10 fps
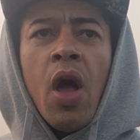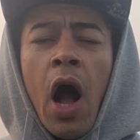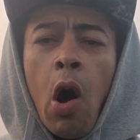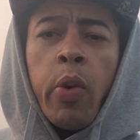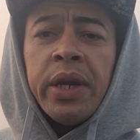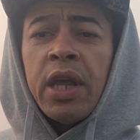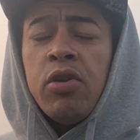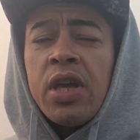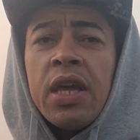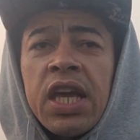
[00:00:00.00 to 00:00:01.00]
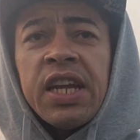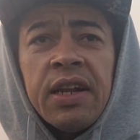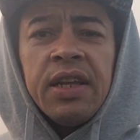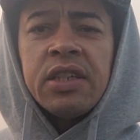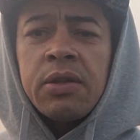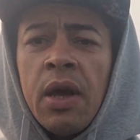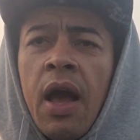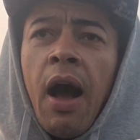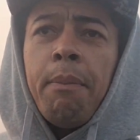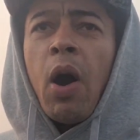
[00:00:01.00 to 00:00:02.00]
A way that you can get at least
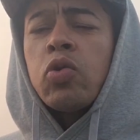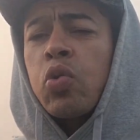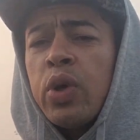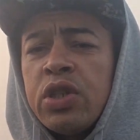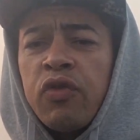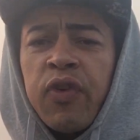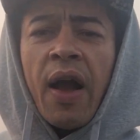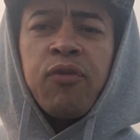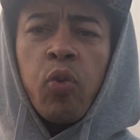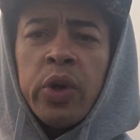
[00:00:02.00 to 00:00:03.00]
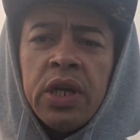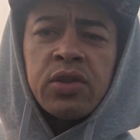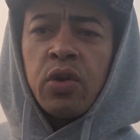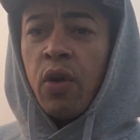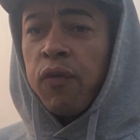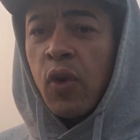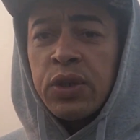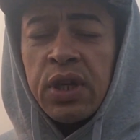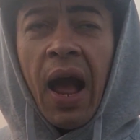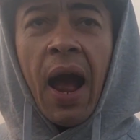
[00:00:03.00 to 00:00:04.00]
about 3 to 5 wins on your first
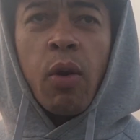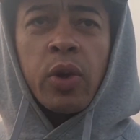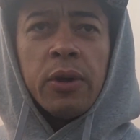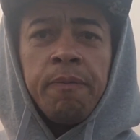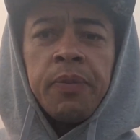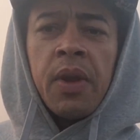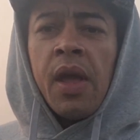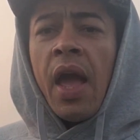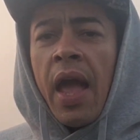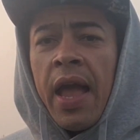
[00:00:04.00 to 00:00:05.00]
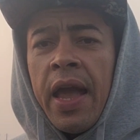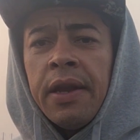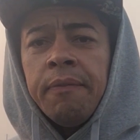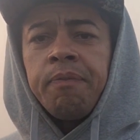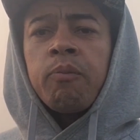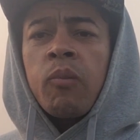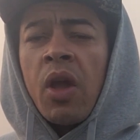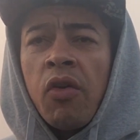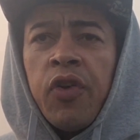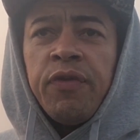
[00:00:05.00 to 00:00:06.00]
hour and
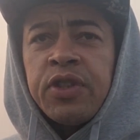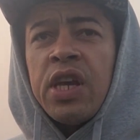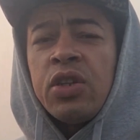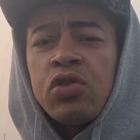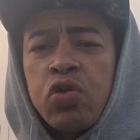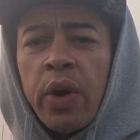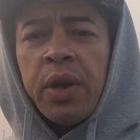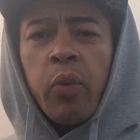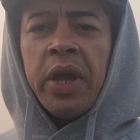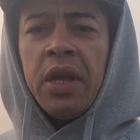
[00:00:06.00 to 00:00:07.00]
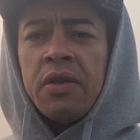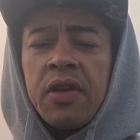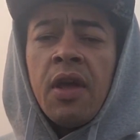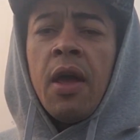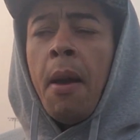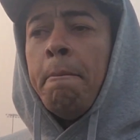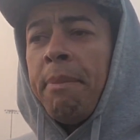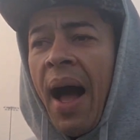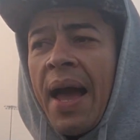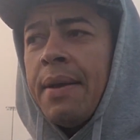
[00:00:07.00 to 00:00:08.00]
15 to 20 wins
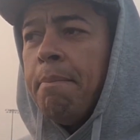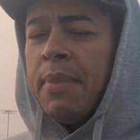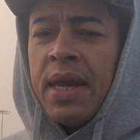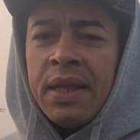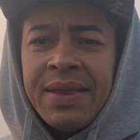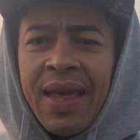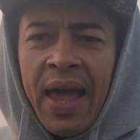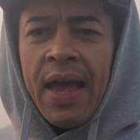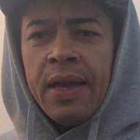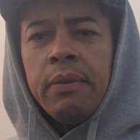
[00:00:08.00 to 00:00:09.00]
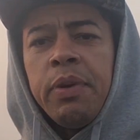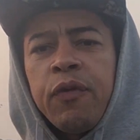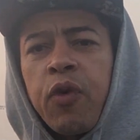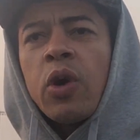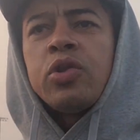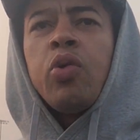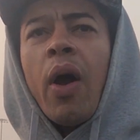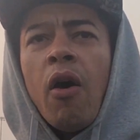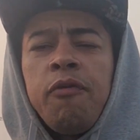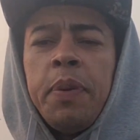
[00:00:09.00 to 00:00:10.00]
by midday before
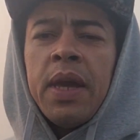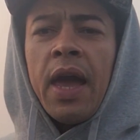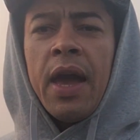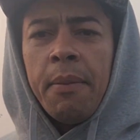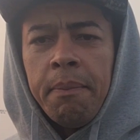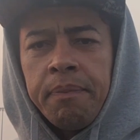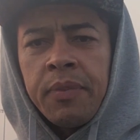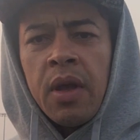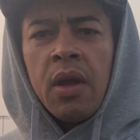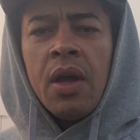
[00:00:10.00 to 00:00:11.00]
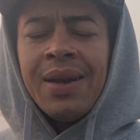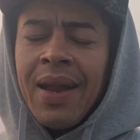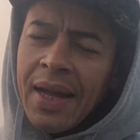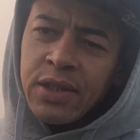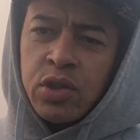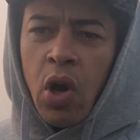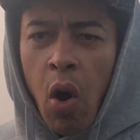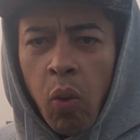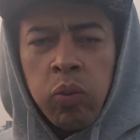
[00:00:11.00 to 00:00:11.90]
12 p.m. Let's go.